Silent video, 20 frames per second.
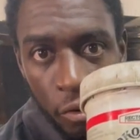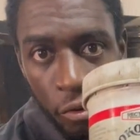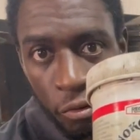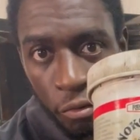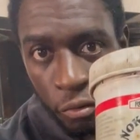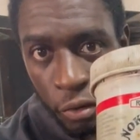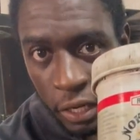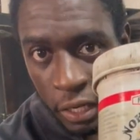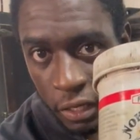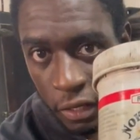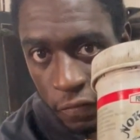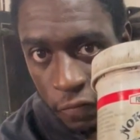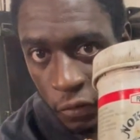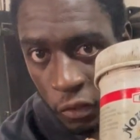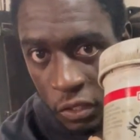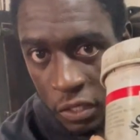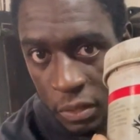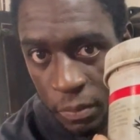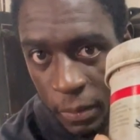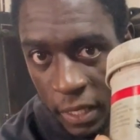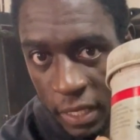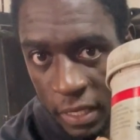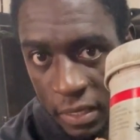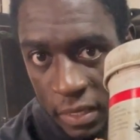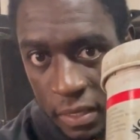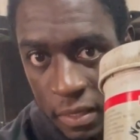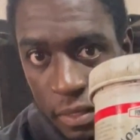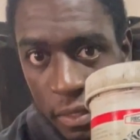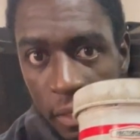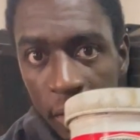Regular flux
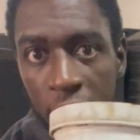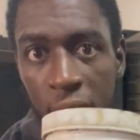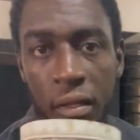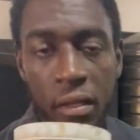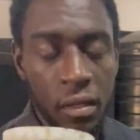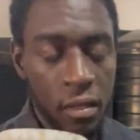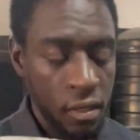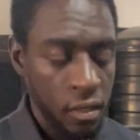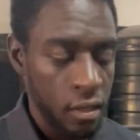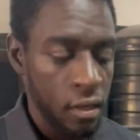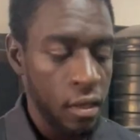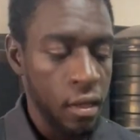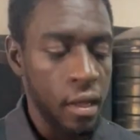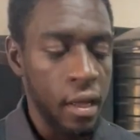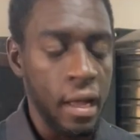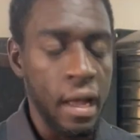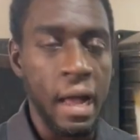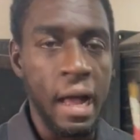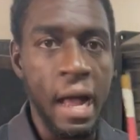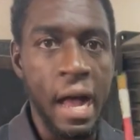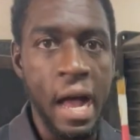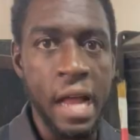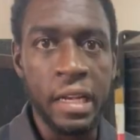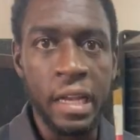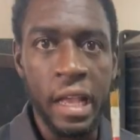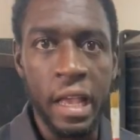paste and